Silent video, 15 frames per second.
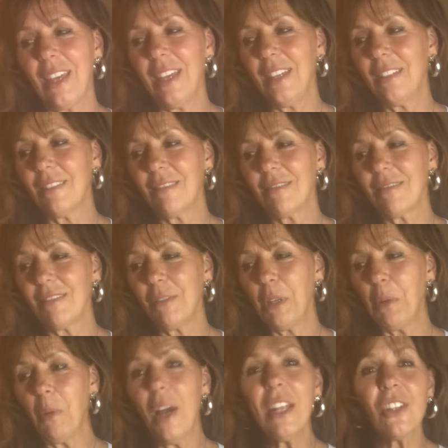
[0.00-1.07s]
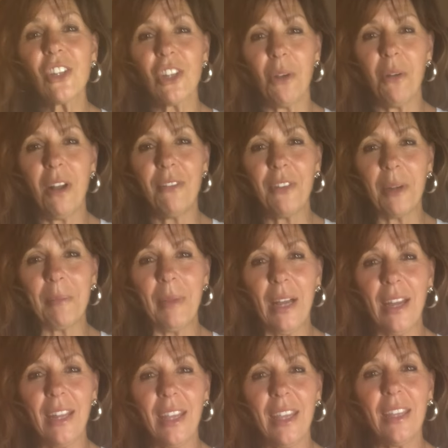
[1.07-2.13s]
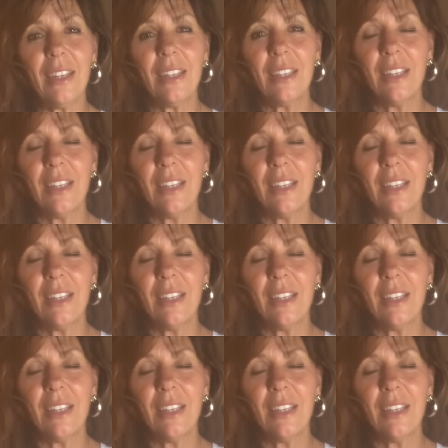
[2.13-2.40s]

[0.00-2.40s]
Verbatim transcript: And we want to show off our body,